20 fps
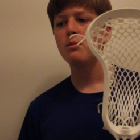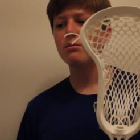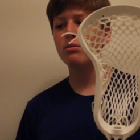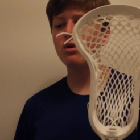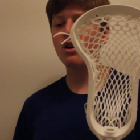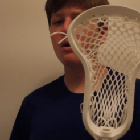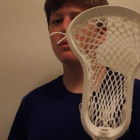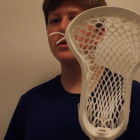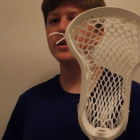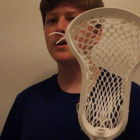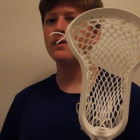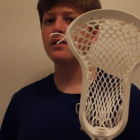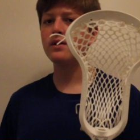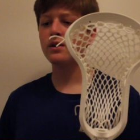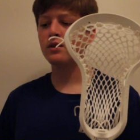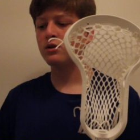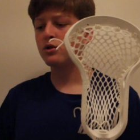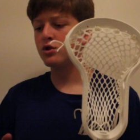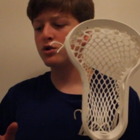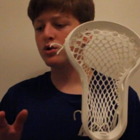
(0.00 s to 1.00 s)
probably of
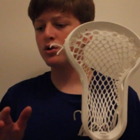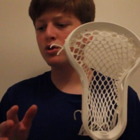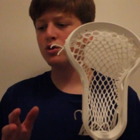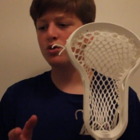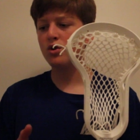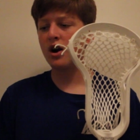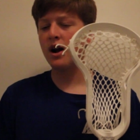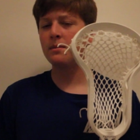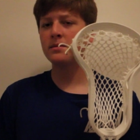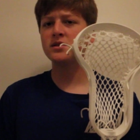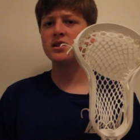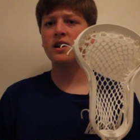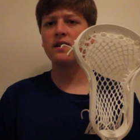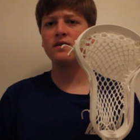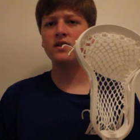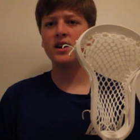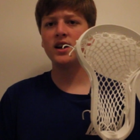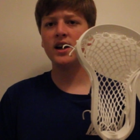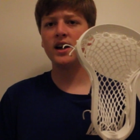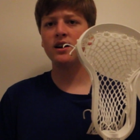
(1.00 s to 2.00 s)
a Tribe
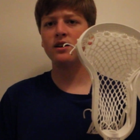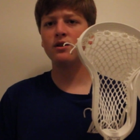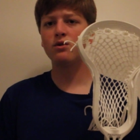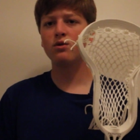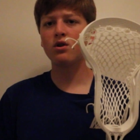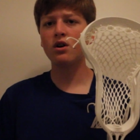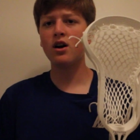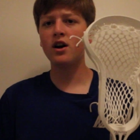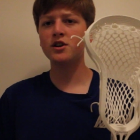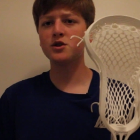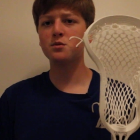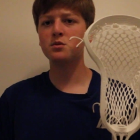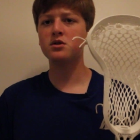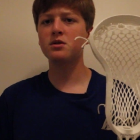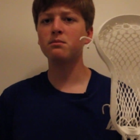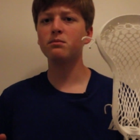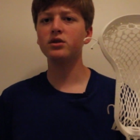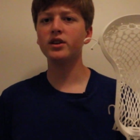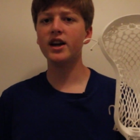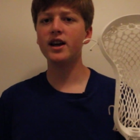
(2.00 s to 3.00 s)
7 head crossed with
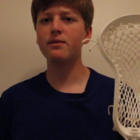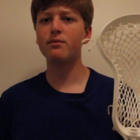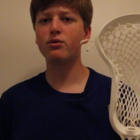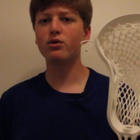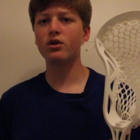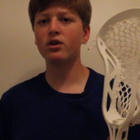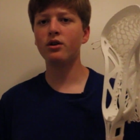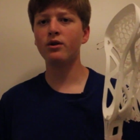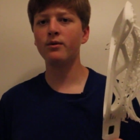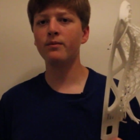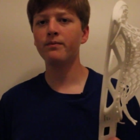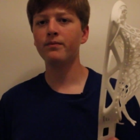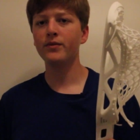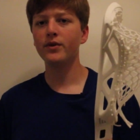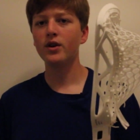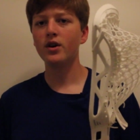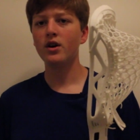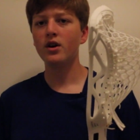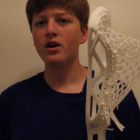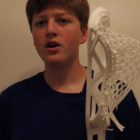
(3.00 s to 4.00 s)
the Blade Pro.
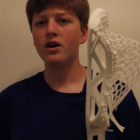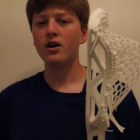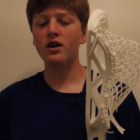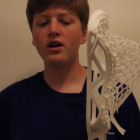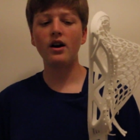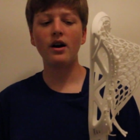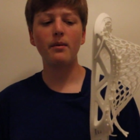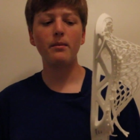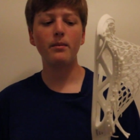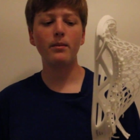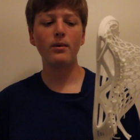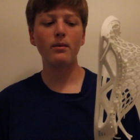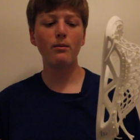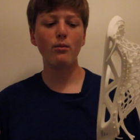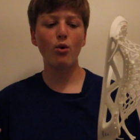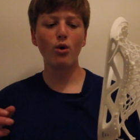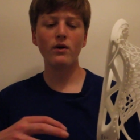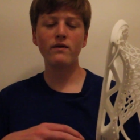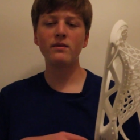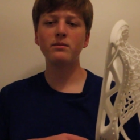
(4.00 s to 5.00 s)
Um,
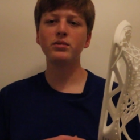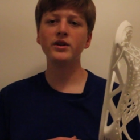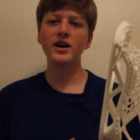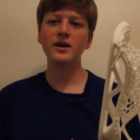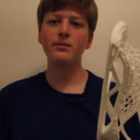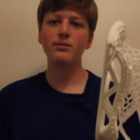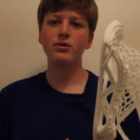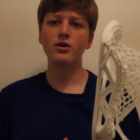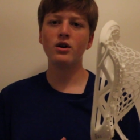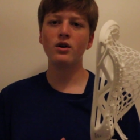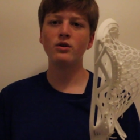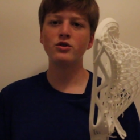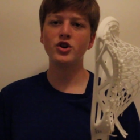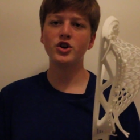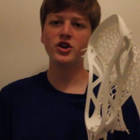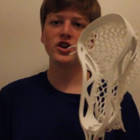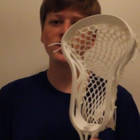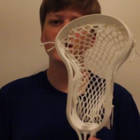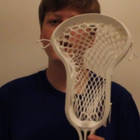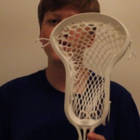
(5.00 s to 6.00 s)
more of a Blade Pro
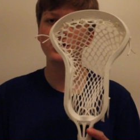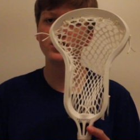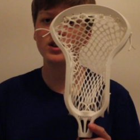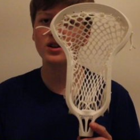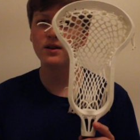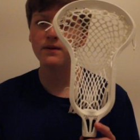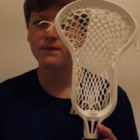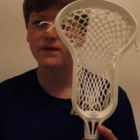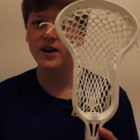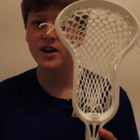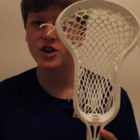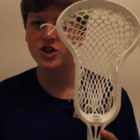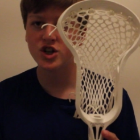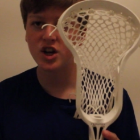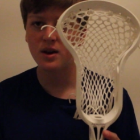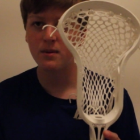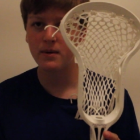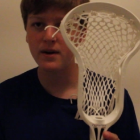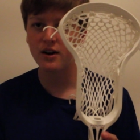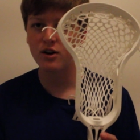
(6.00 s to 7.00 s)
just because as you see the face
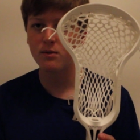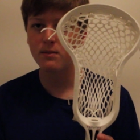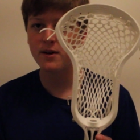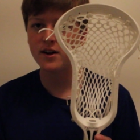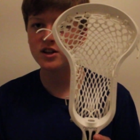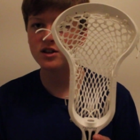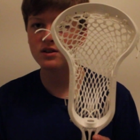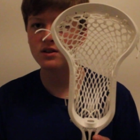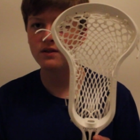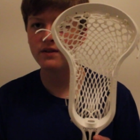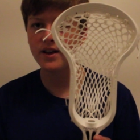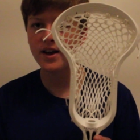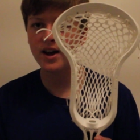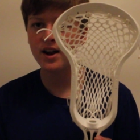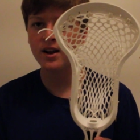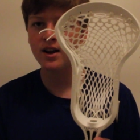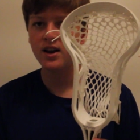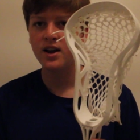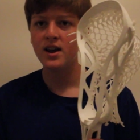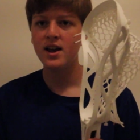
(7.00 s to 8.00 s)
shape kind of reminds you of
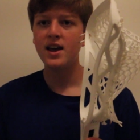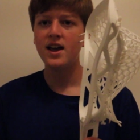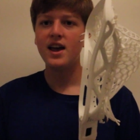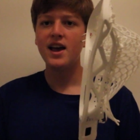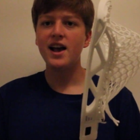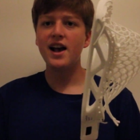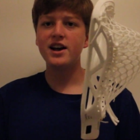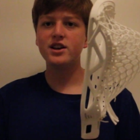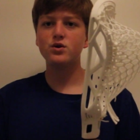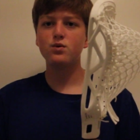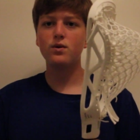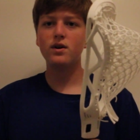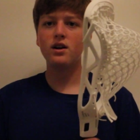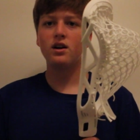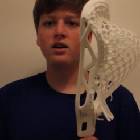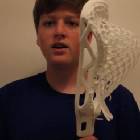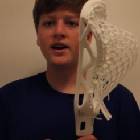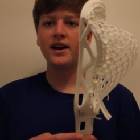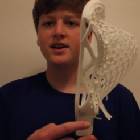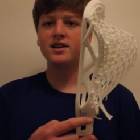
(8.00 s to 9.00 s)
that as
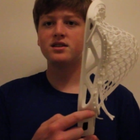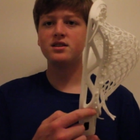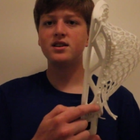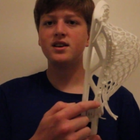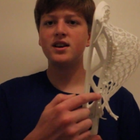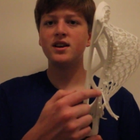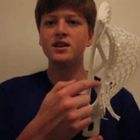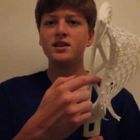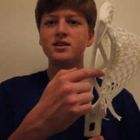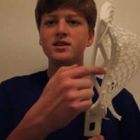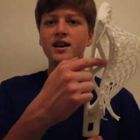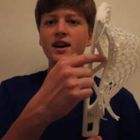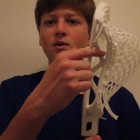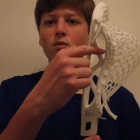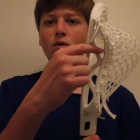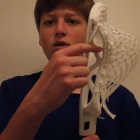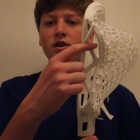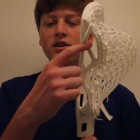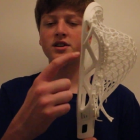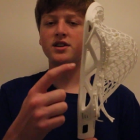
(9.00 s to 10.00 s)
well as the
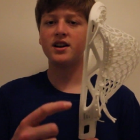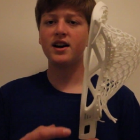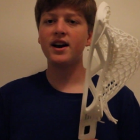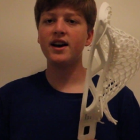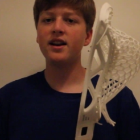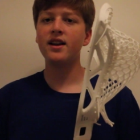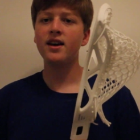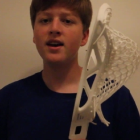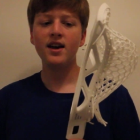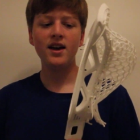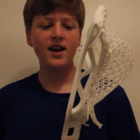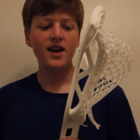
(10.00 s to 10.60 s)
sidewall design.